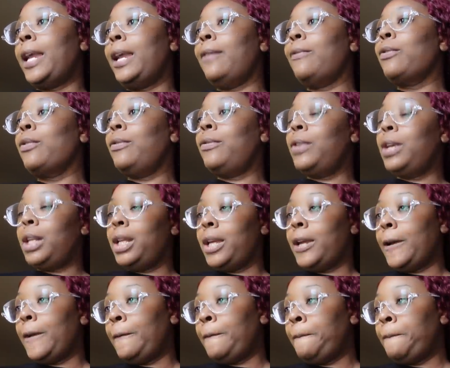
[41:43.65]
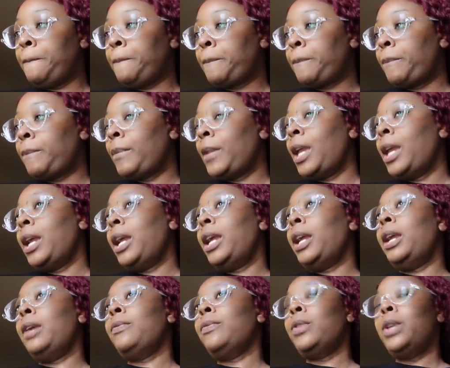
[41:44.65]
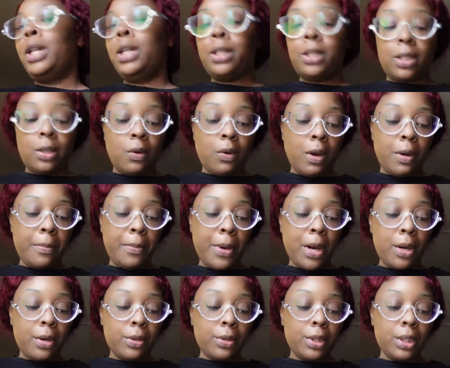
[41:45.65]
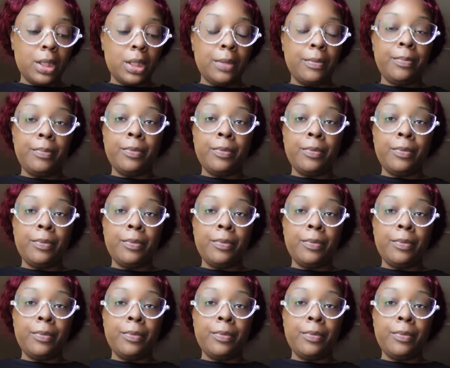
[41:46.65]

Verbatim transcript: every video, every Instagram post,